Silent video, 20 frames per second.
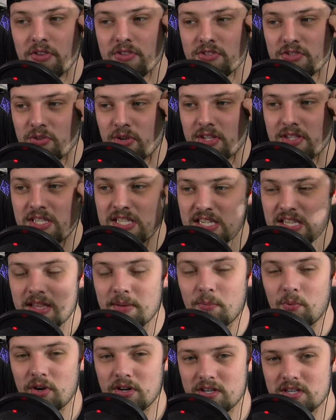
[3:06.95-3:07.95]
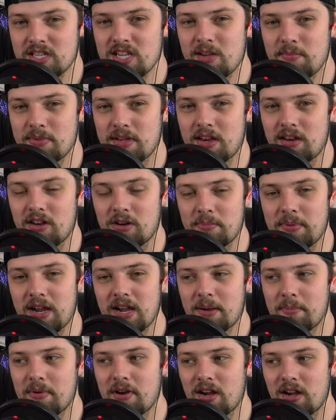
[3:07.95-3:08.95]
And so I see them wanting to keep that in their
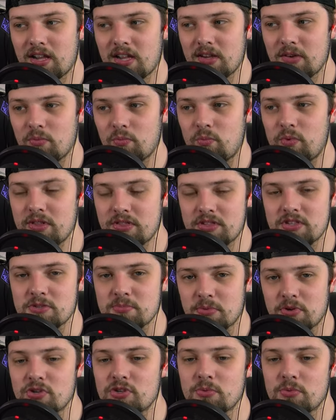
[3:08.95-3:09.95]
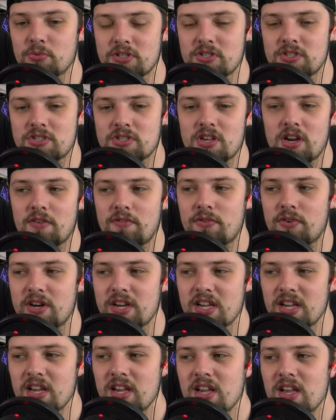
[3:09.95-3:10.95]
back pocket with this merger with Discovery.